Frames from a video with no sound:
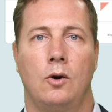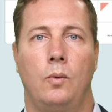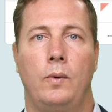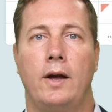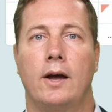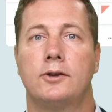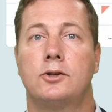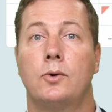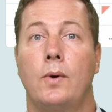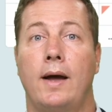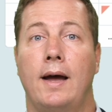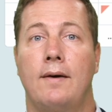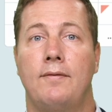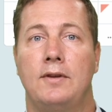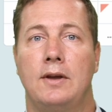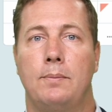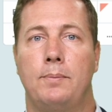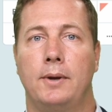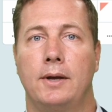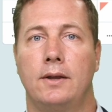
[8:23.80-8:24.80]
We also have
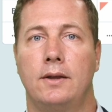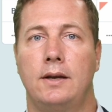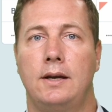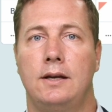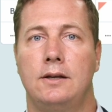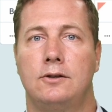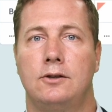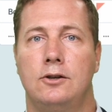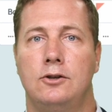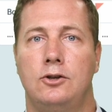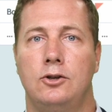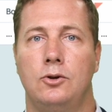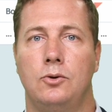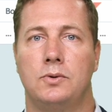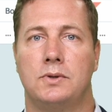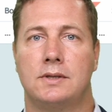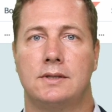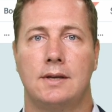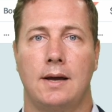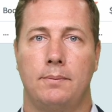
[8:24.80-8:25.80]
the ability to do
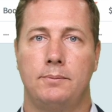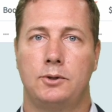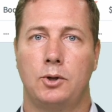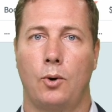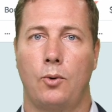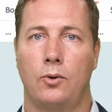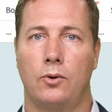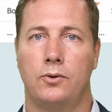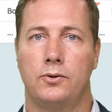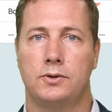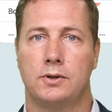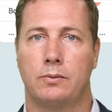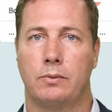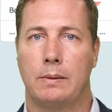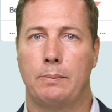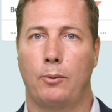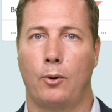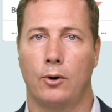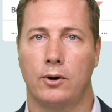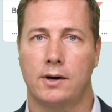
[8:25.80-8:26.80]
subtotals in
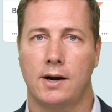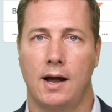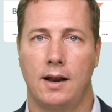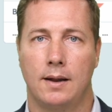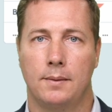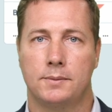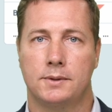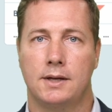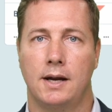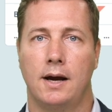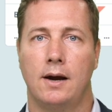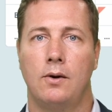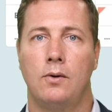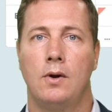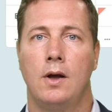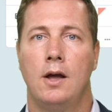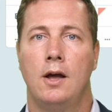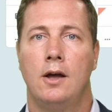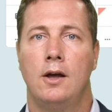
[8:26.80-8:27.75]
report columns now.